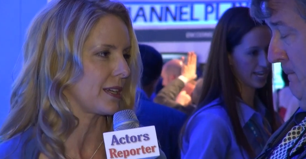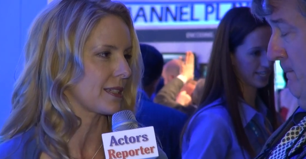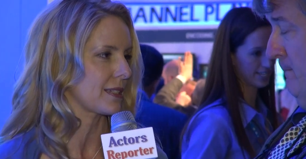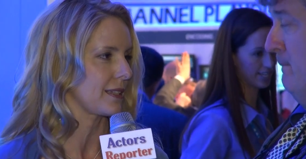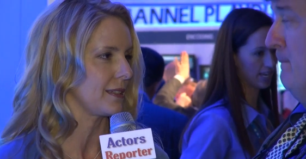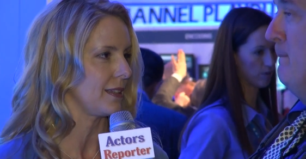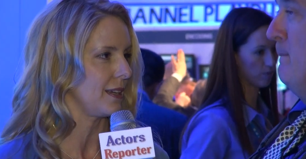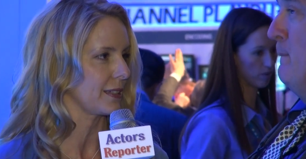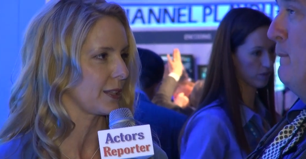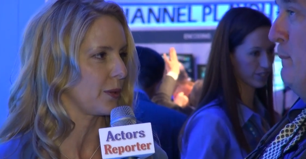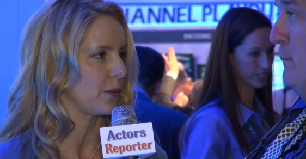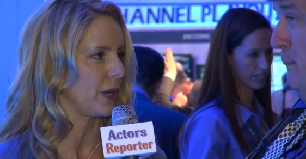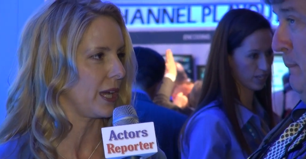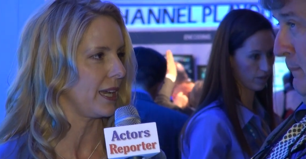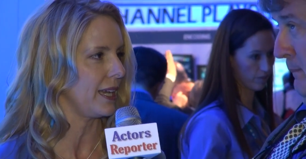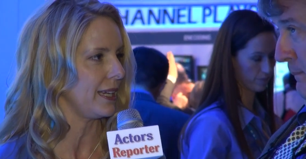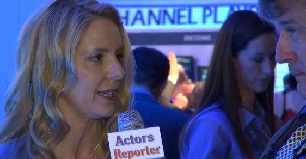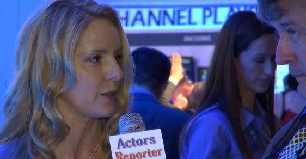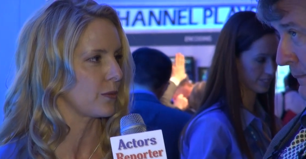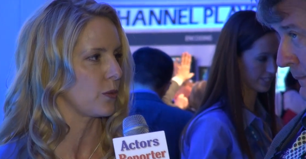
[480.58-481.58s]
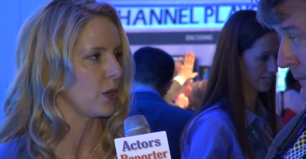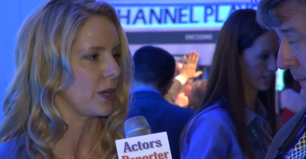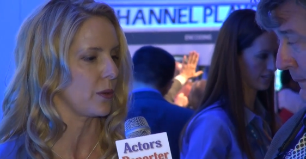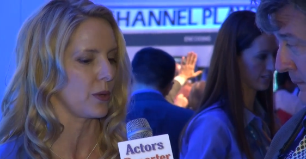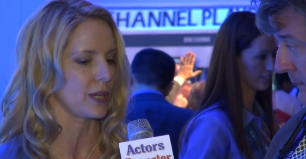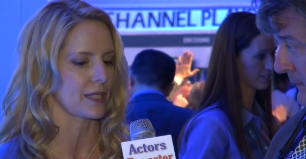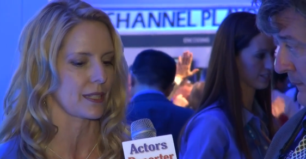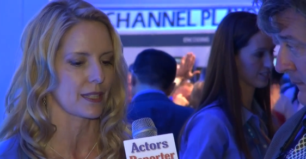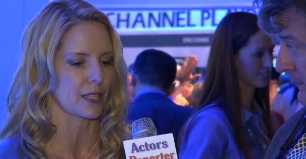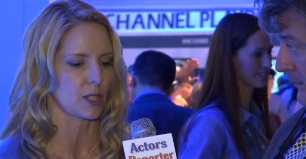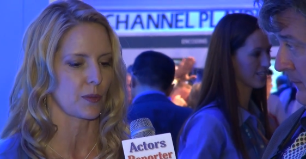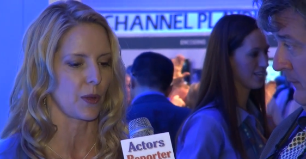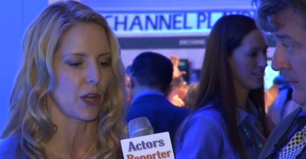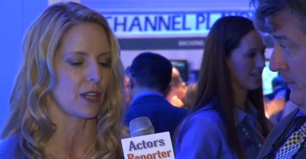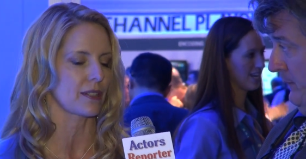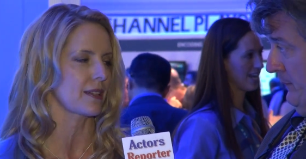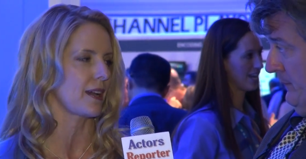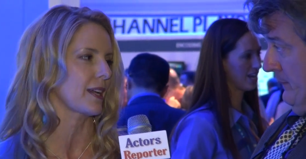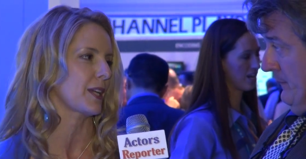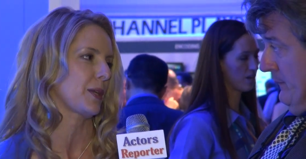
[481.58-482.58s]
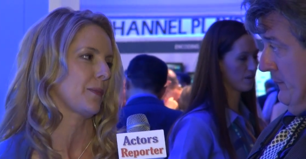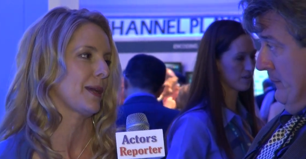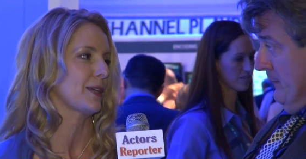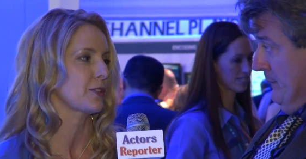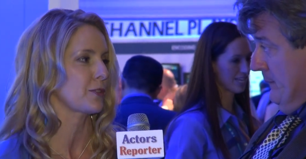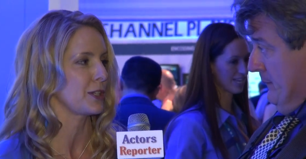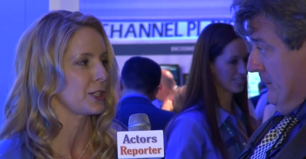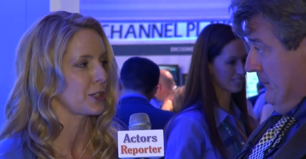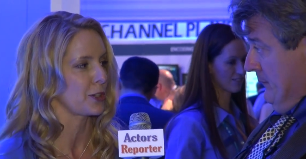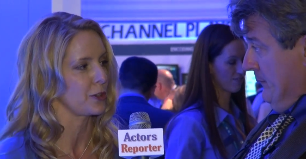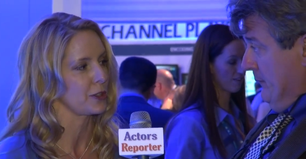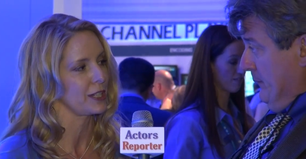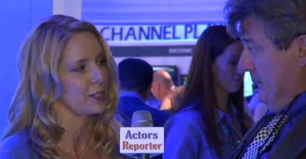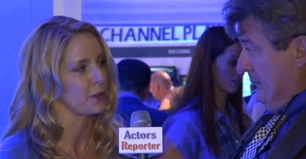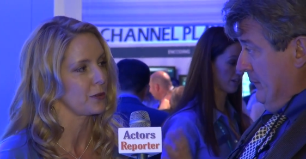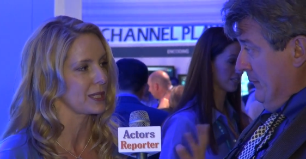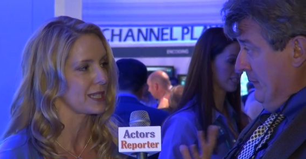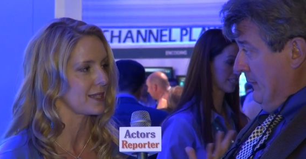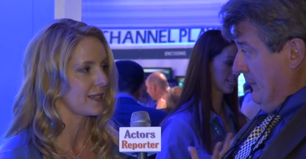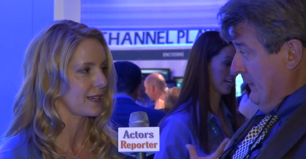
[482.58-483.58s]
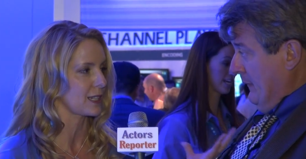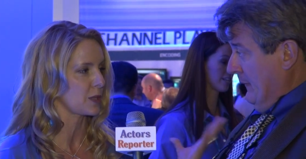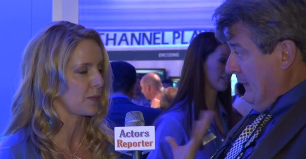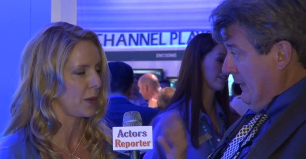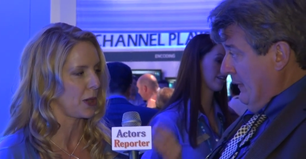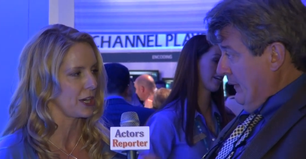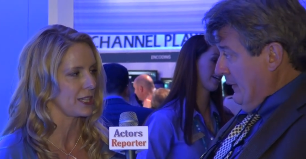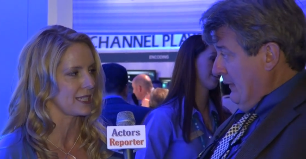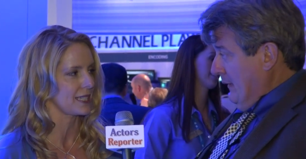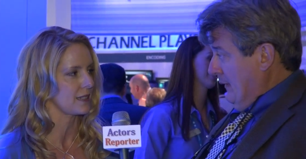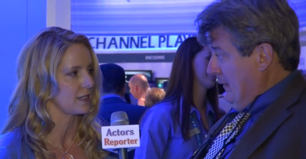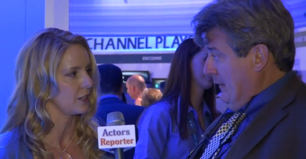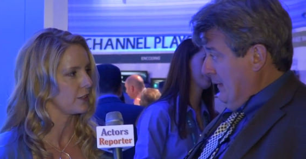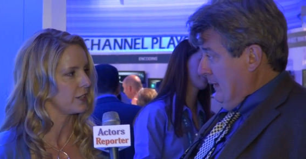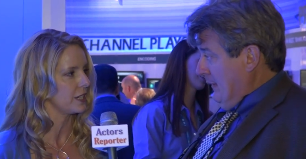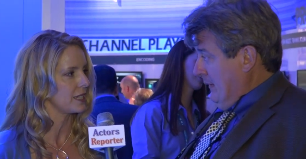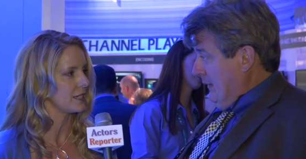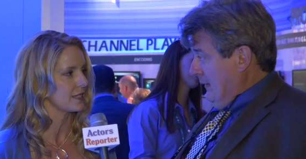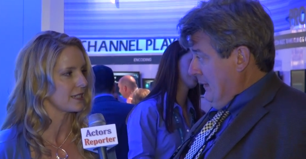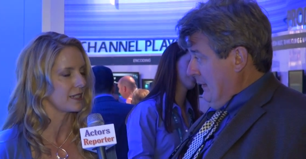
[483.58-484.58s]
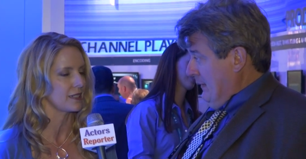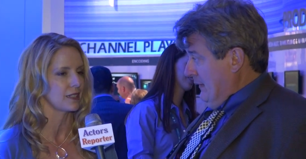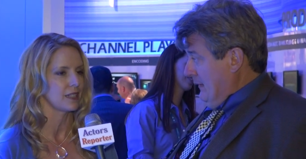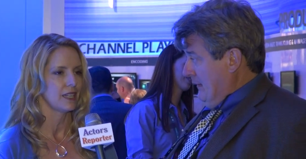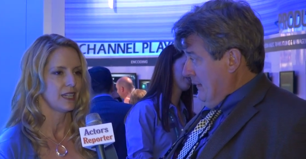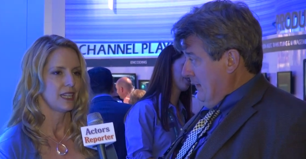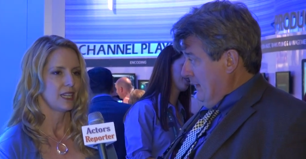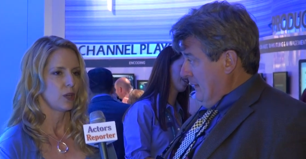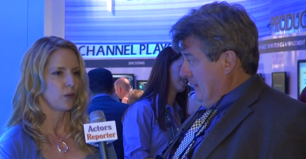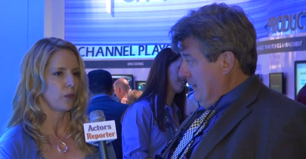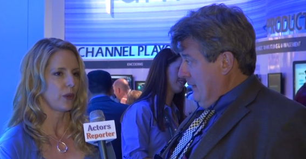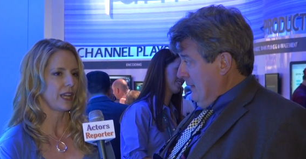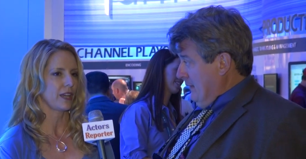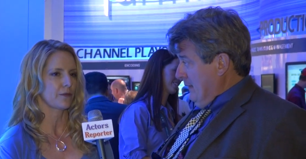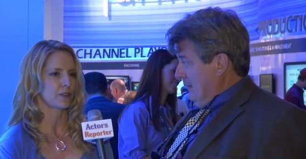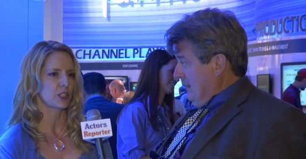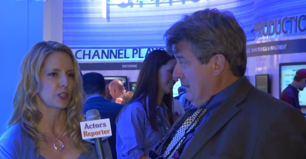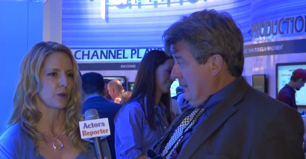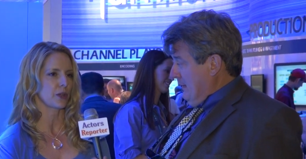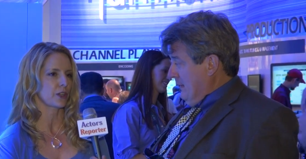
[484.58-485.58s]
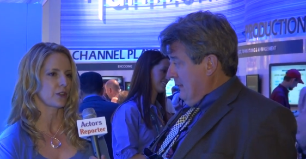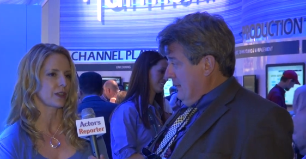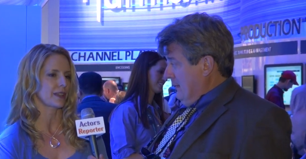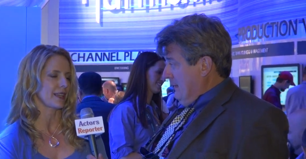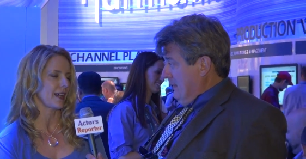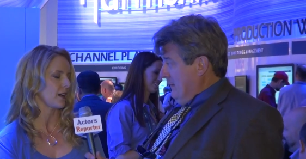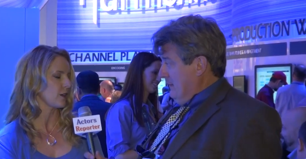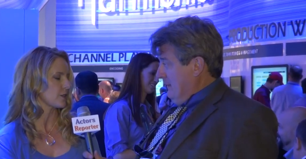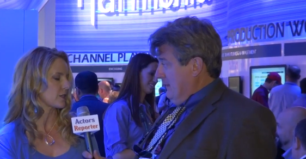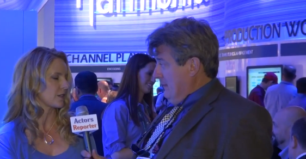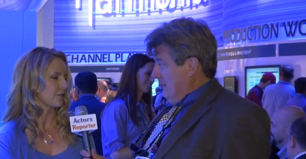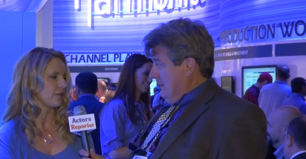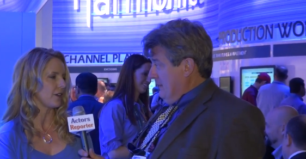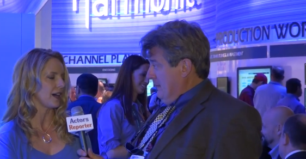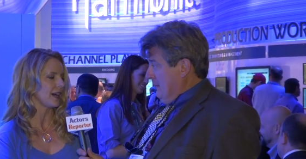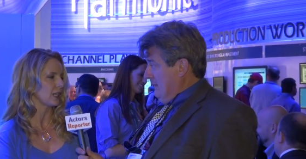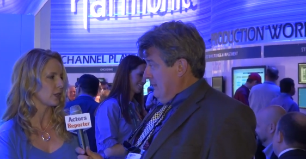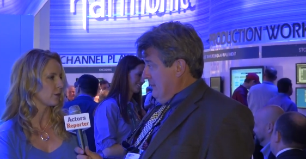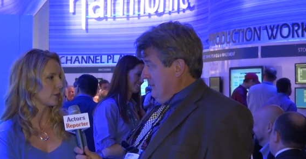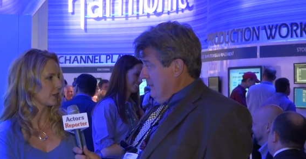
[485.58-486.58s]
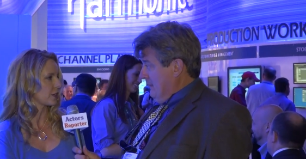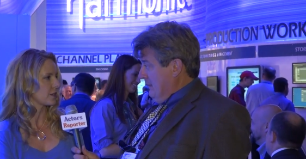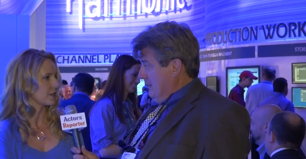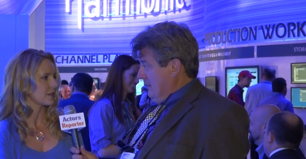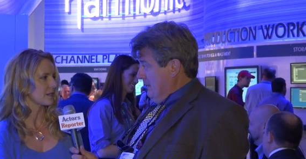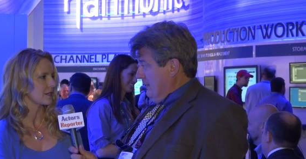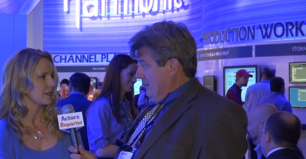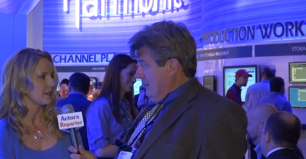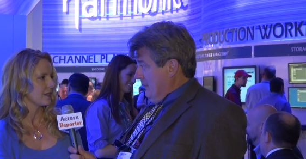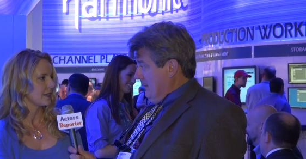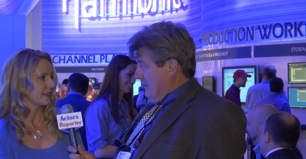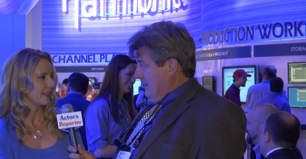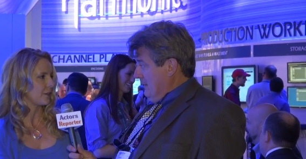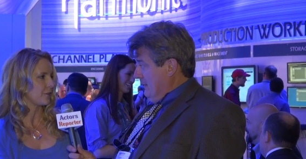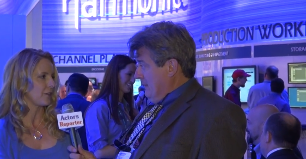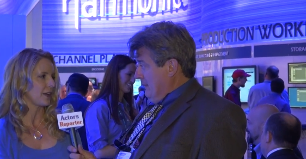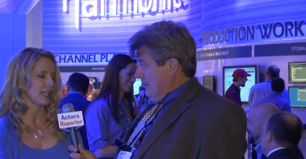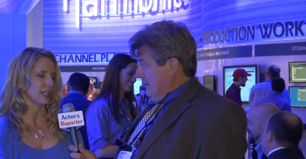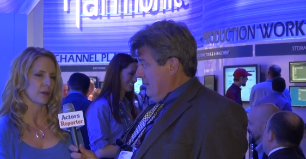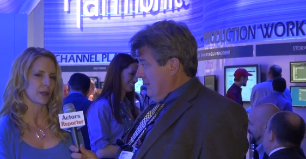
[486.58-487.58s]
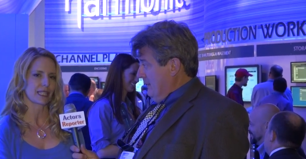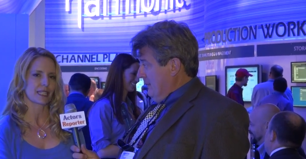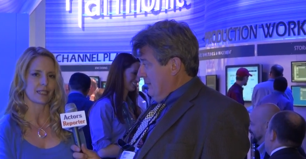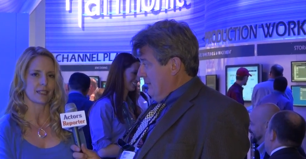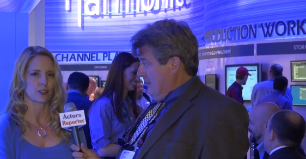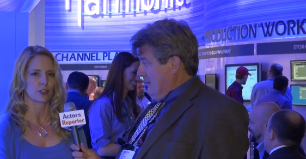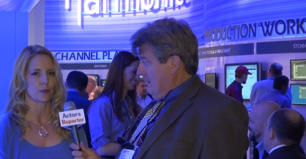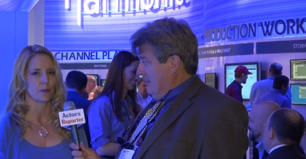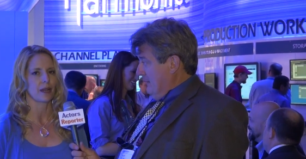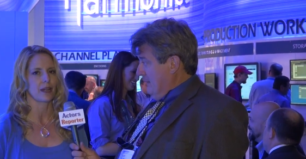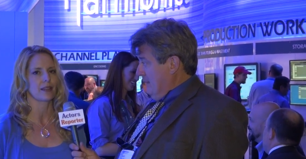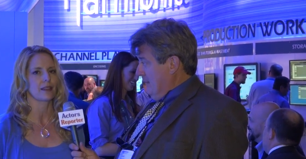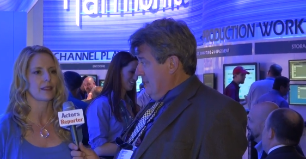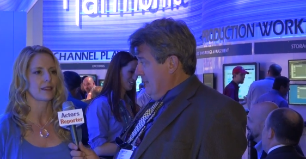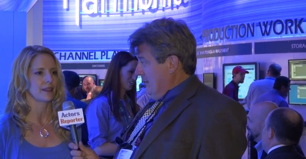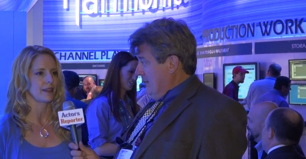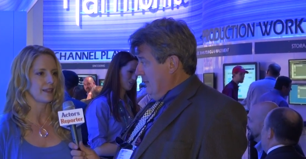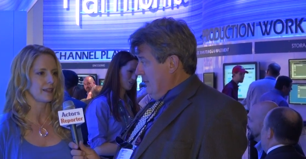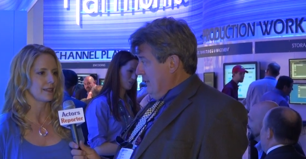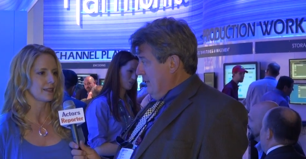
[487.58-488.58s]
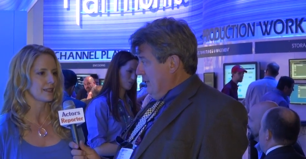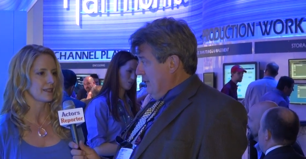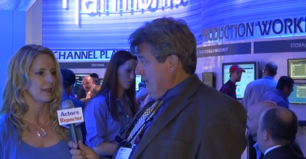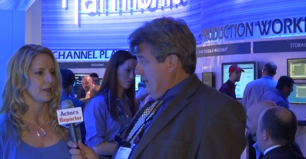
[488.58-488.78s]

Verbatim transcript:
Speaker 1: us along the way. And what was a small documentary turned into a six-part series. And we have 200,000 followers that follow us each month. And